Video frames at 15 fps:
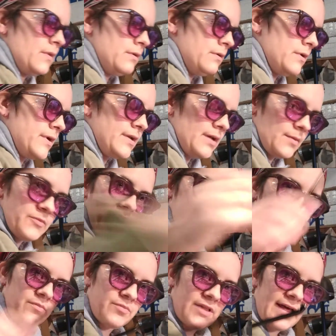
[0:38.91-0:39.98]
Alright, I'm
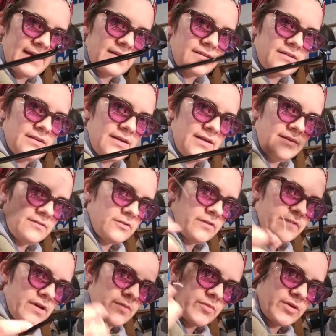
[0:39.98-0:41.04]
using black today, so I've
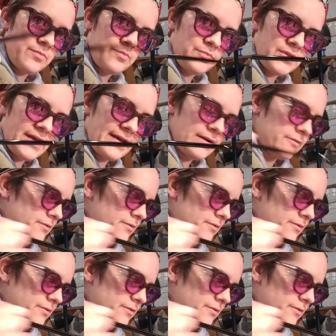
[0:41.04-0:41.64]
got my black